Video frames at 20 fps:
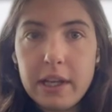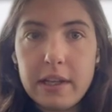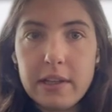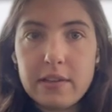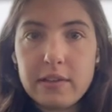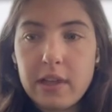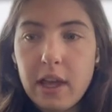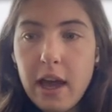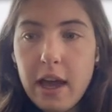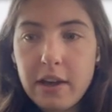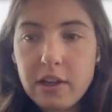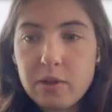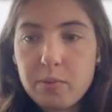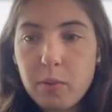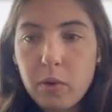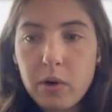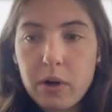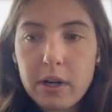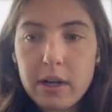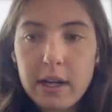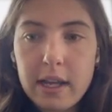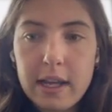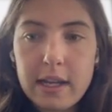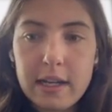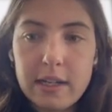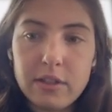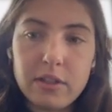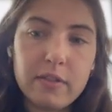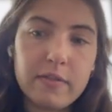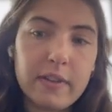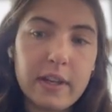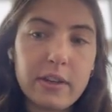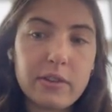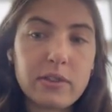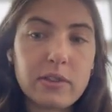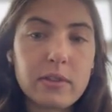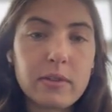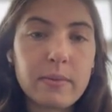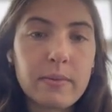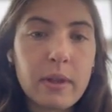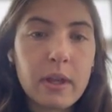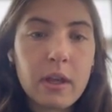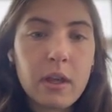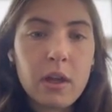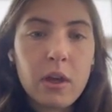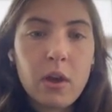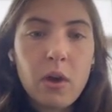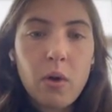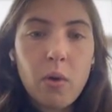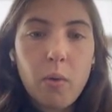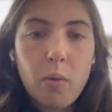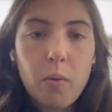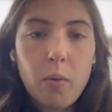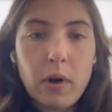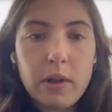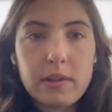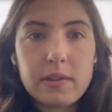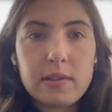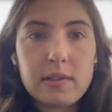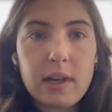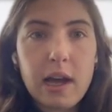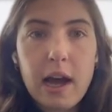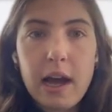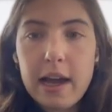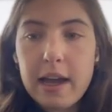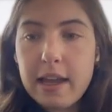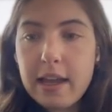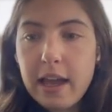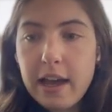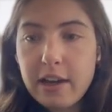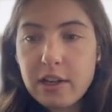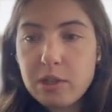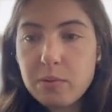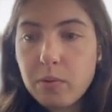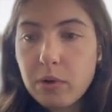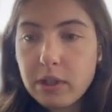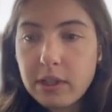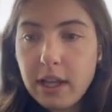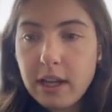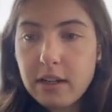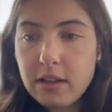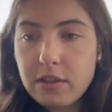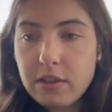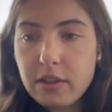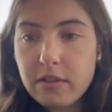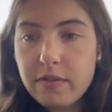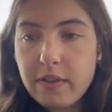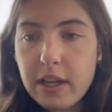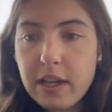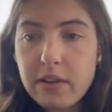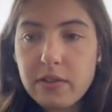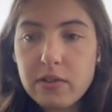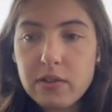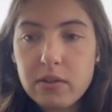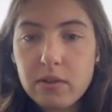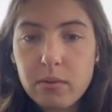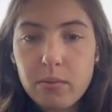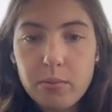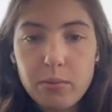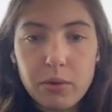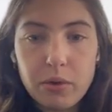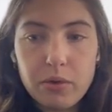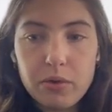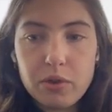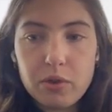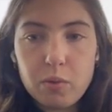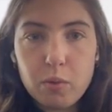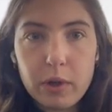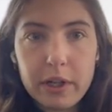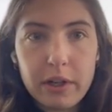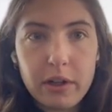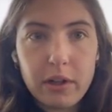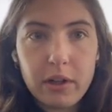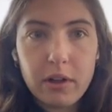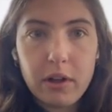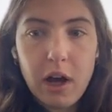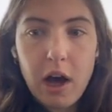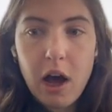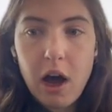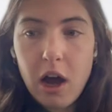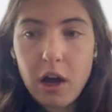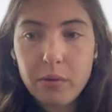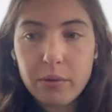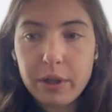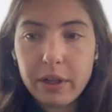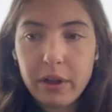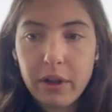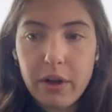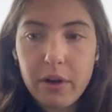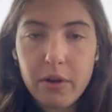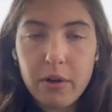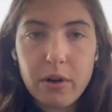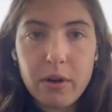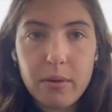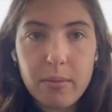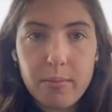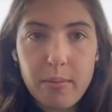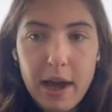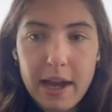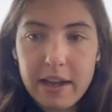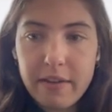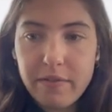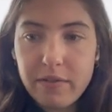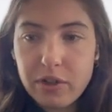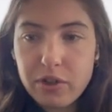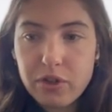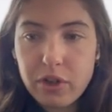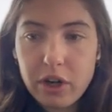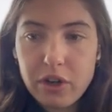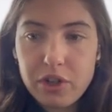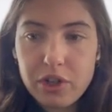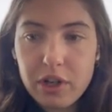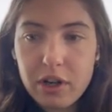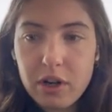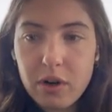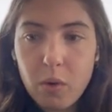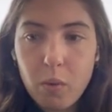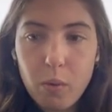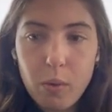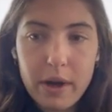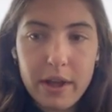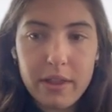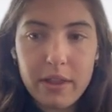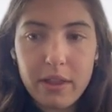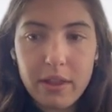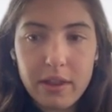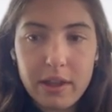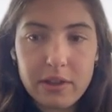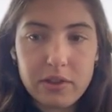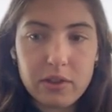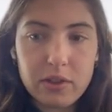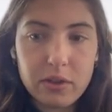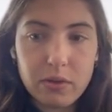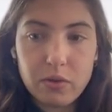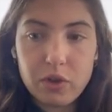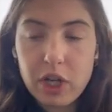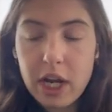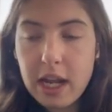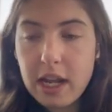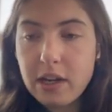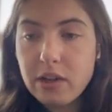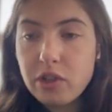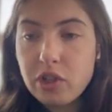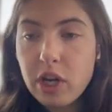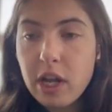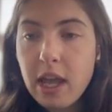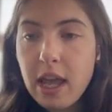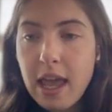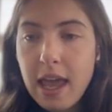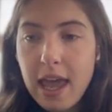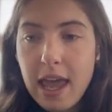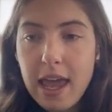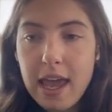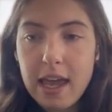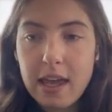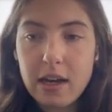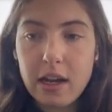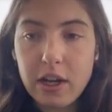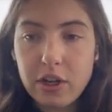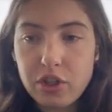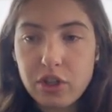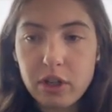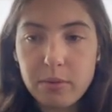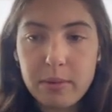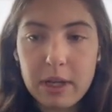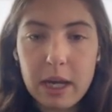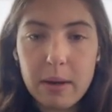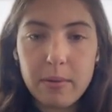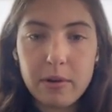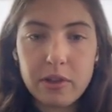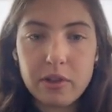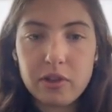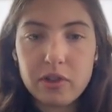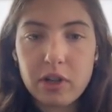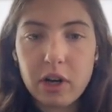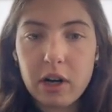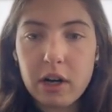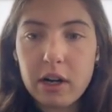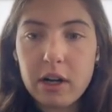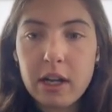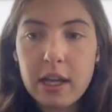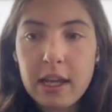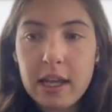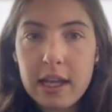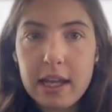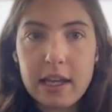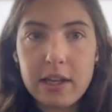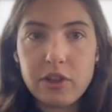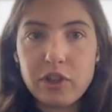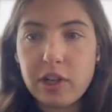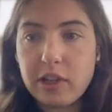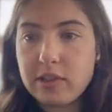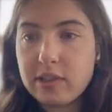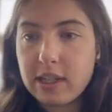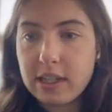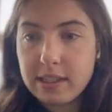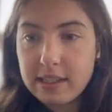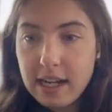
is export an interface. Once I export that interface, Moose will hot reload my infrastructure with this new change, and I should be able to start ingesting